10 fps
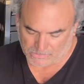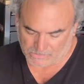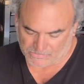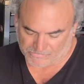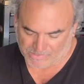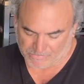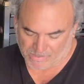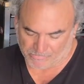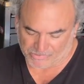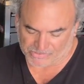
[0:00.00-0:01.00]
if my
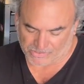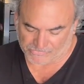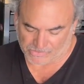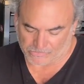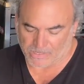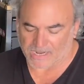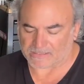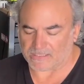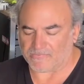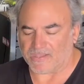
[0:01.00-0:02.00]
memory serves correct.
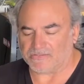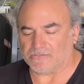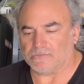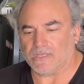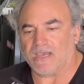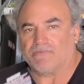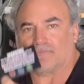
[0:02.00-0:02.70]
And they do have